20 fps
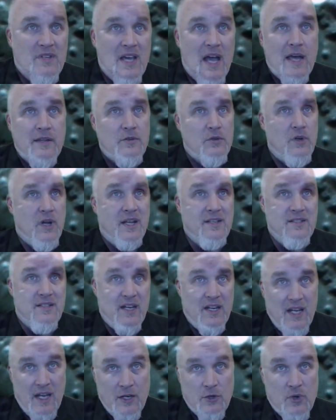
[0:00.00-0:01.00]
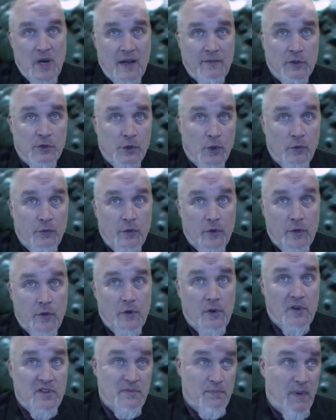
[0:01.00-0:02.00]
astronauts today travel no further
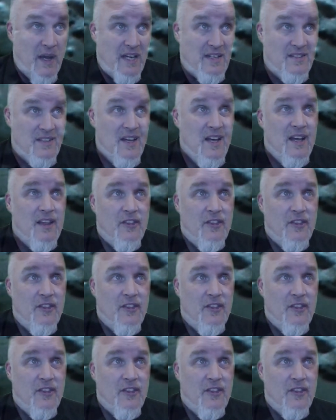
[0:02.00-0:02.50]
into space